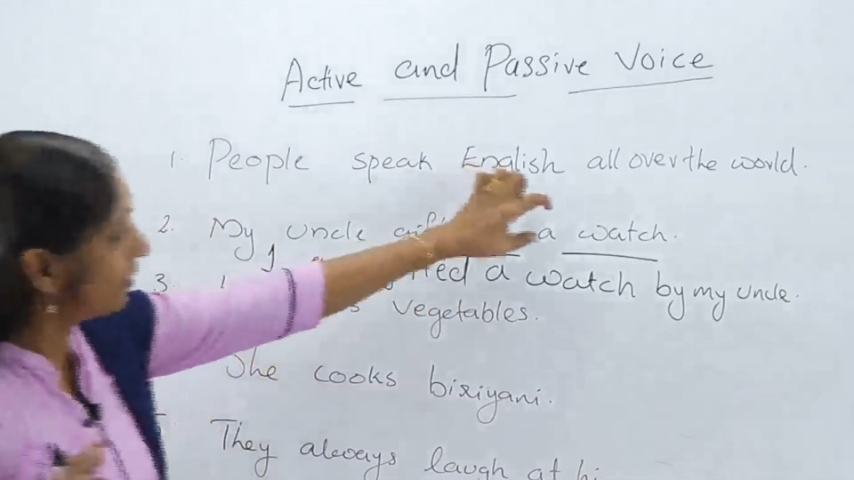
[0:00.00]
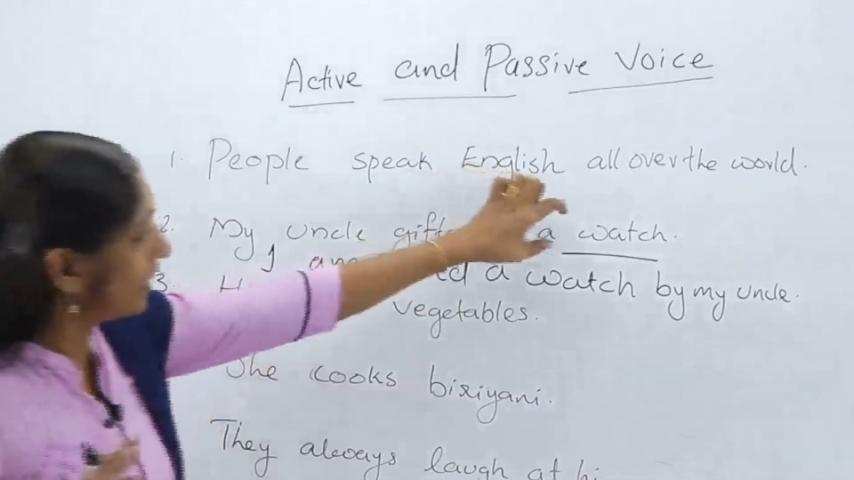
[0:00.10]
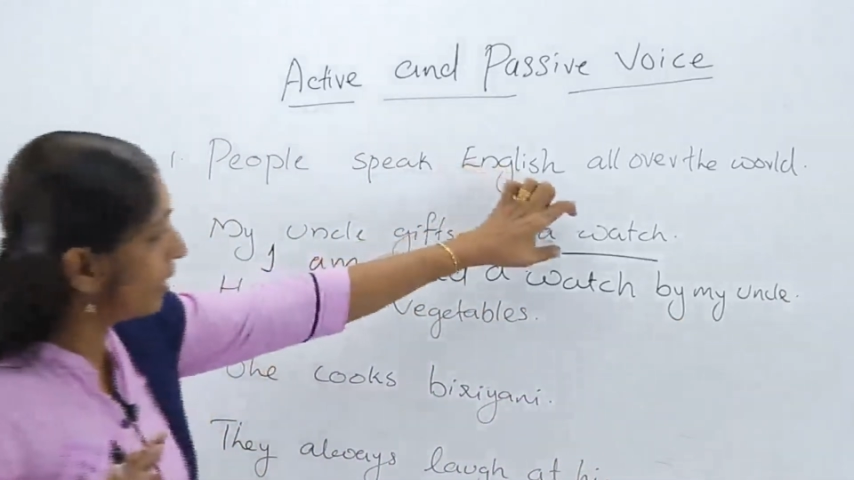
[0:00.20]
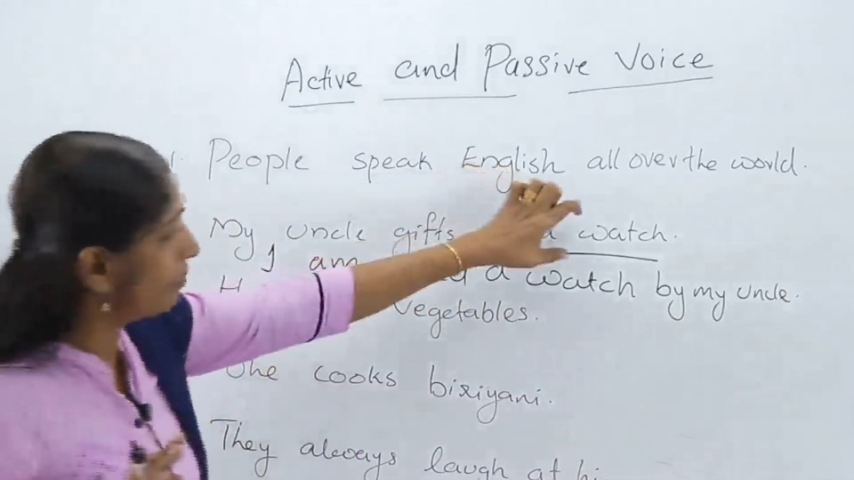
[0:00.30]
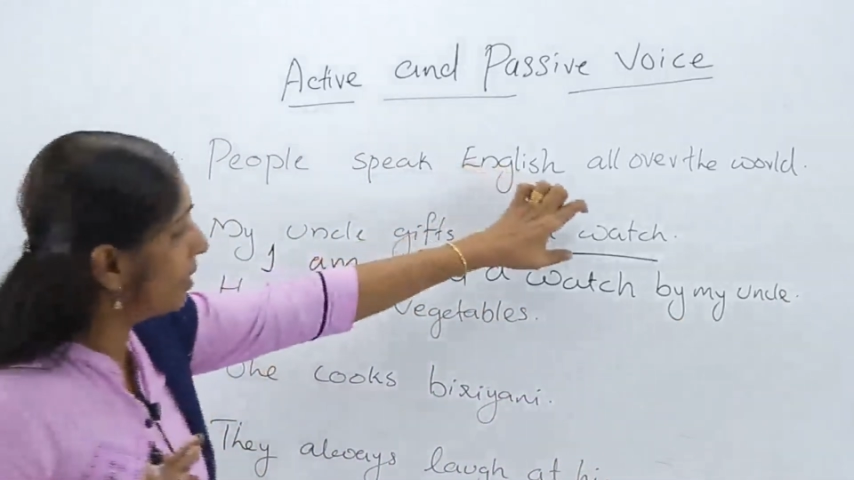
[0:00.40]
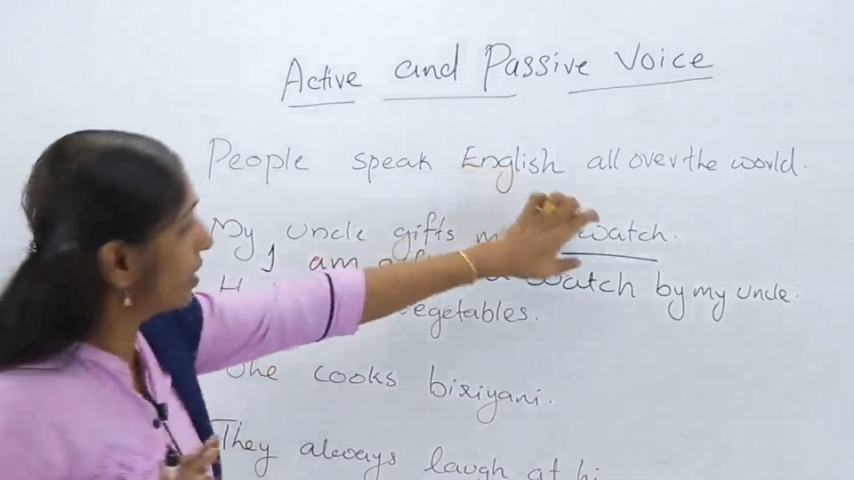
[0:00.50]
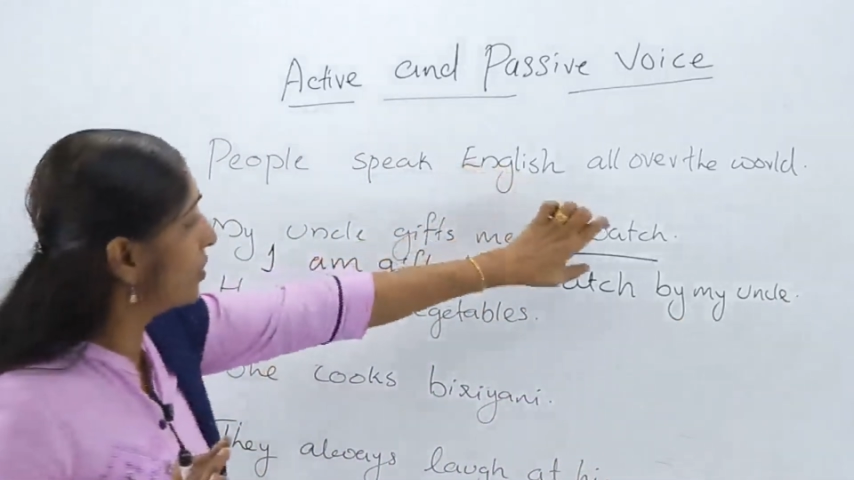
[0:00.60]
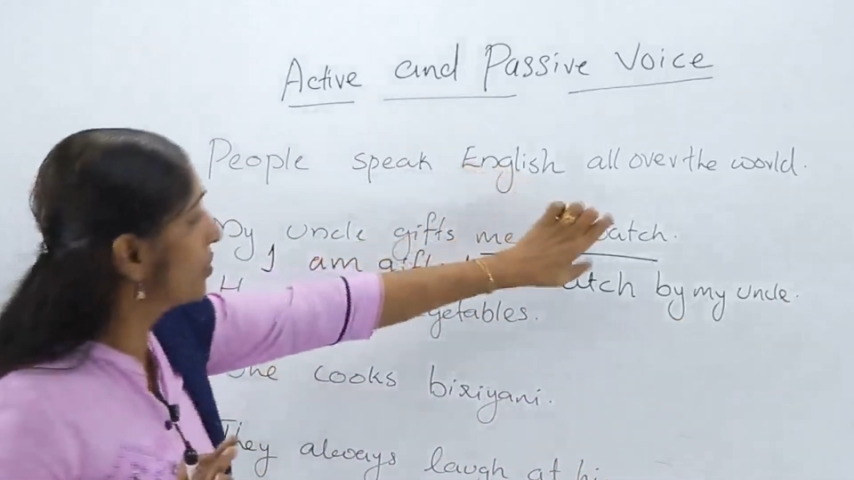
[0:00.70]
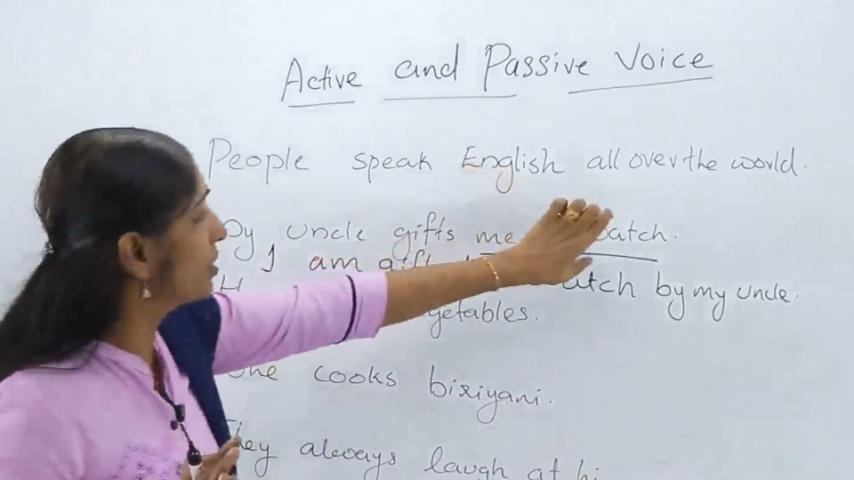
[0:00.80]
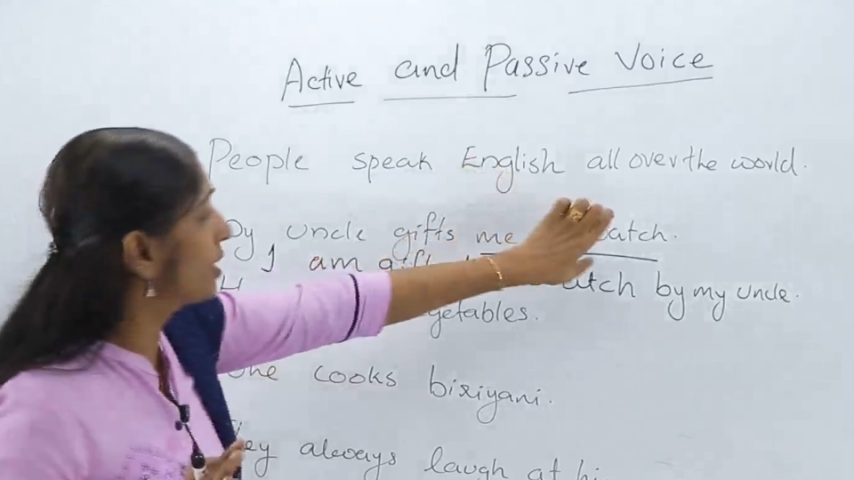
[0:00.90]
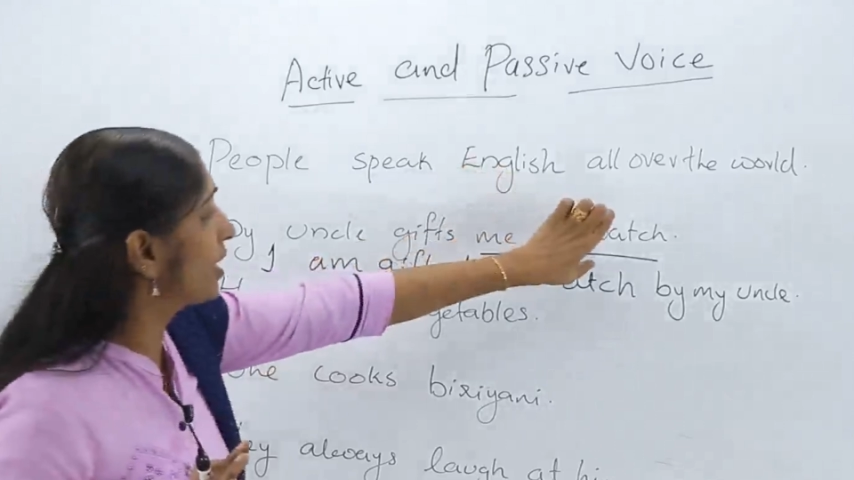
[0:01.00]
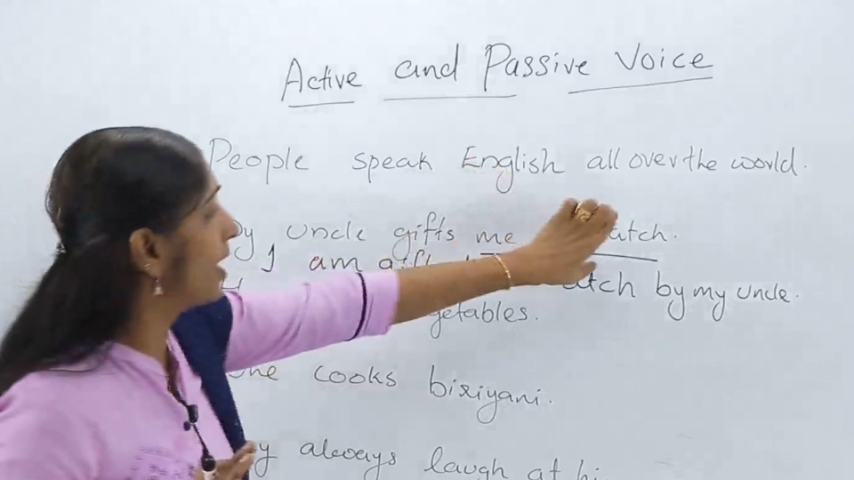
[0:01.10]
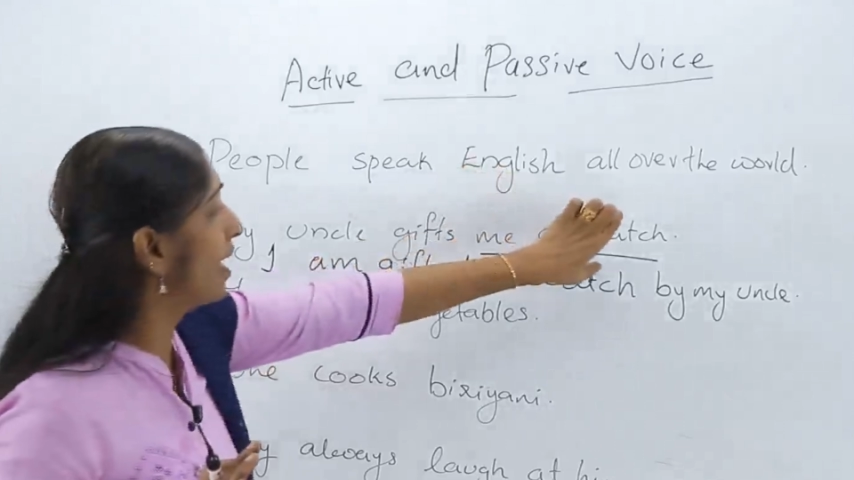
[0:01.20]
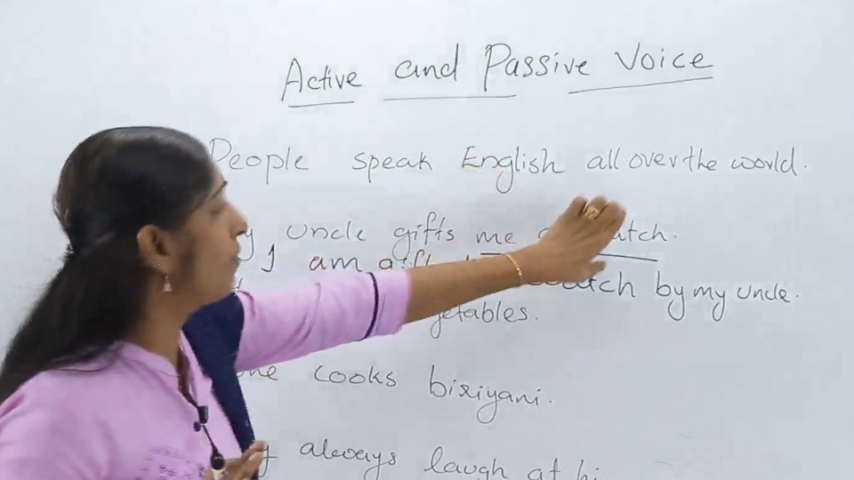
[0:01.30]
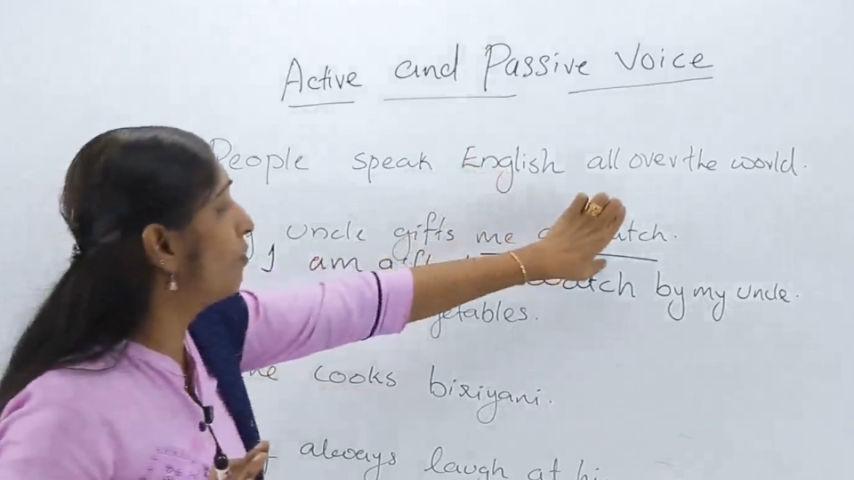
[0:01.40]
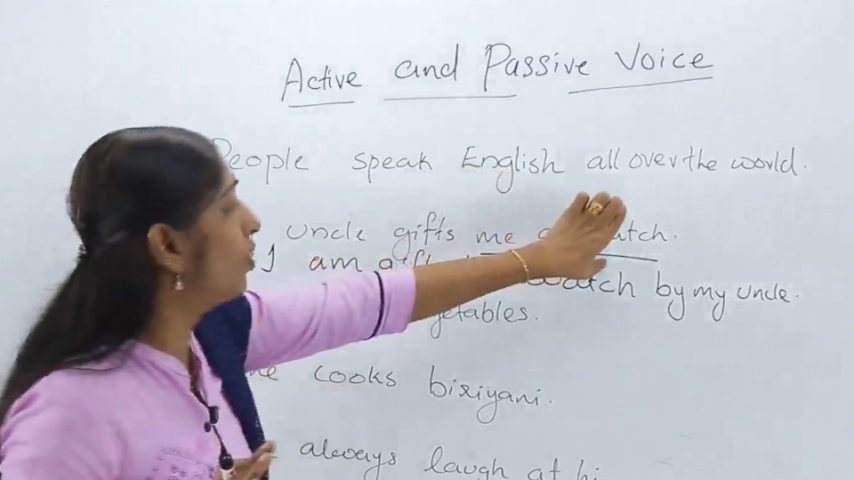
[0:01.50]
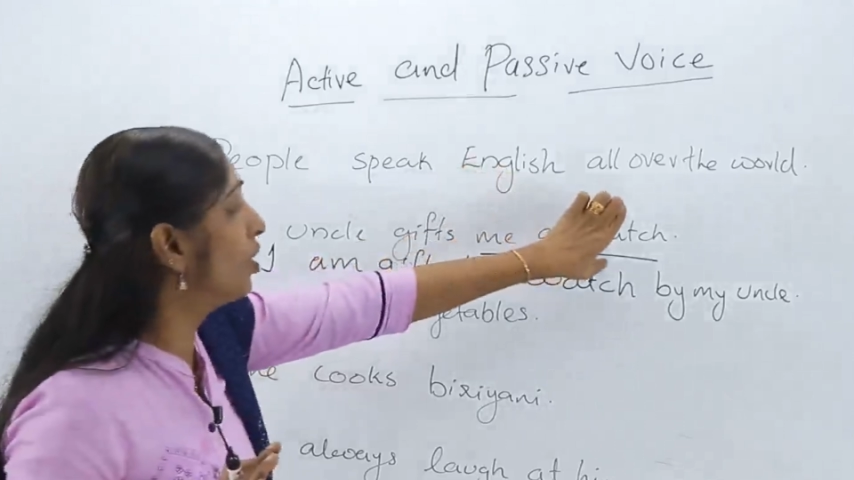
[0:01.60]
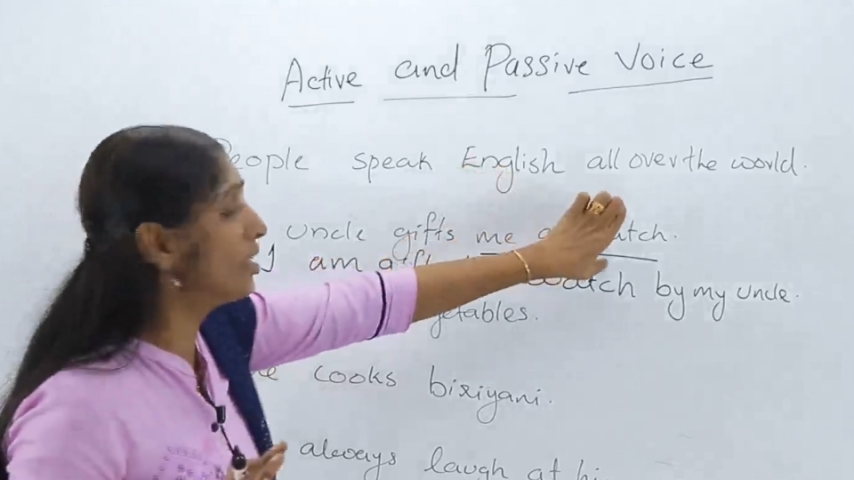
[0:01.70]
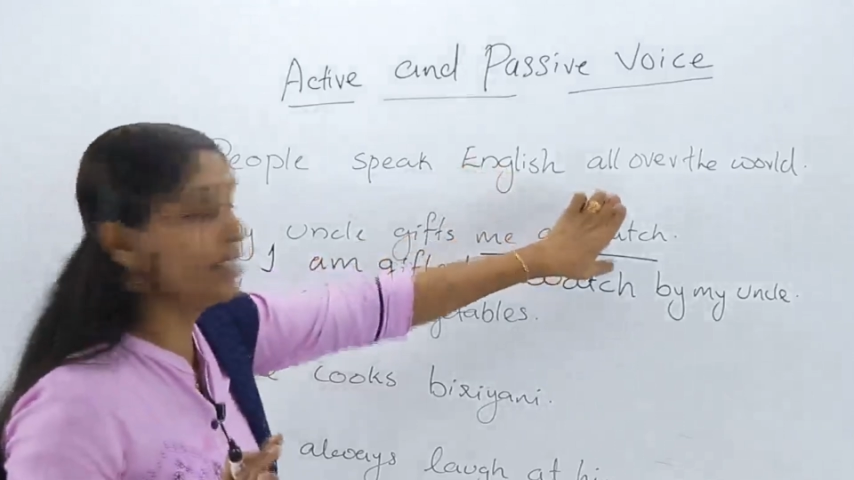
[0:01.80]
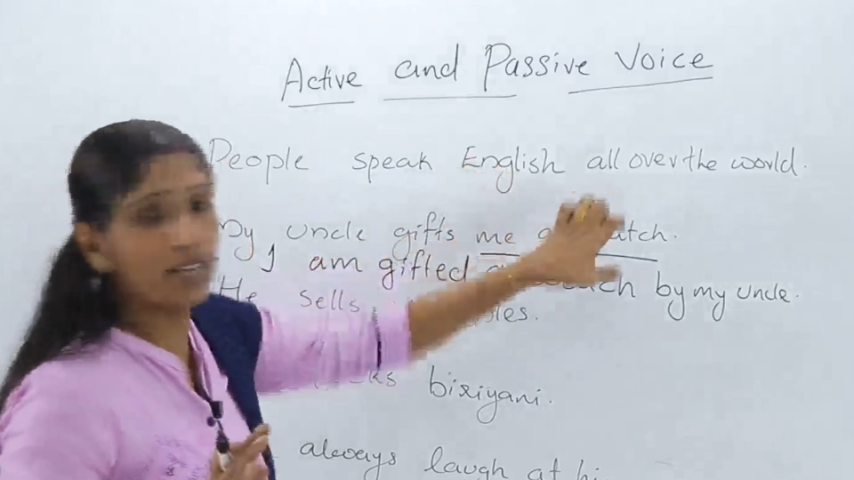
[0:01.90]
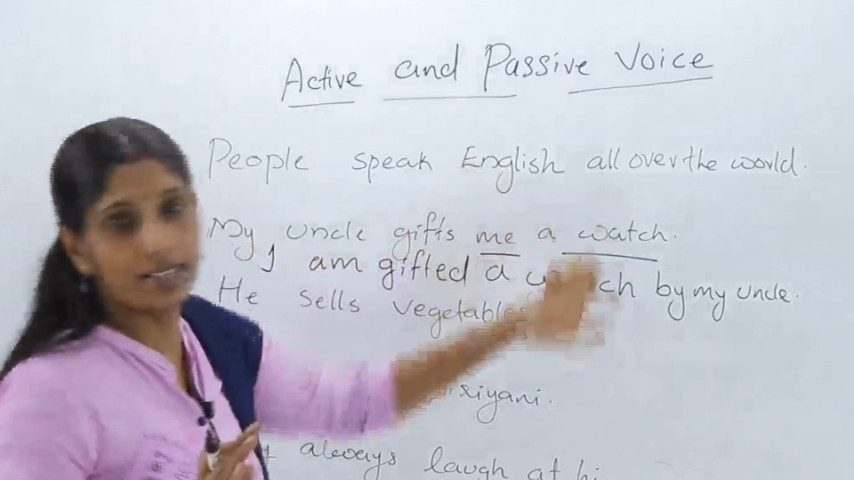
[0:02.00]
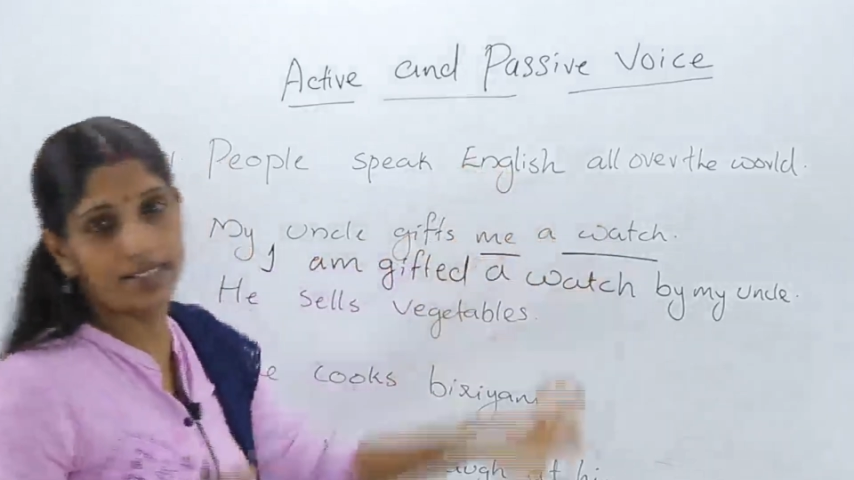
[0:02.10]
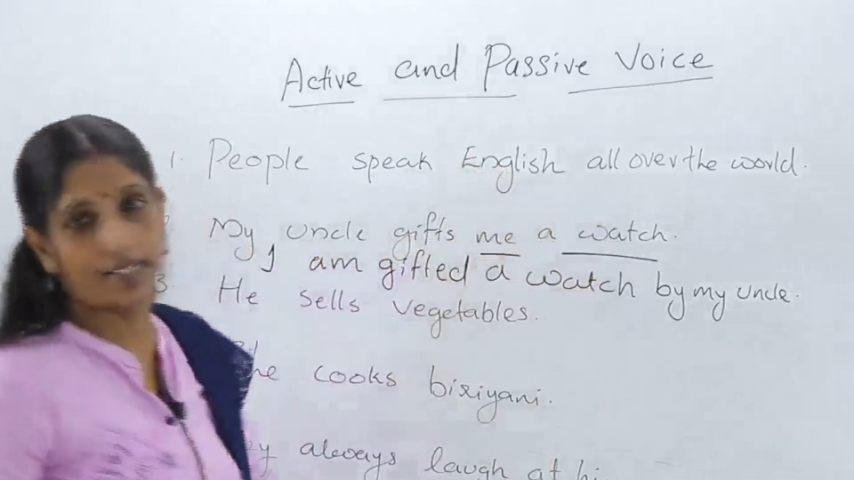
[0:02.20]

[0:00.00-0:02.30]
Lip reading: way by using a watch as the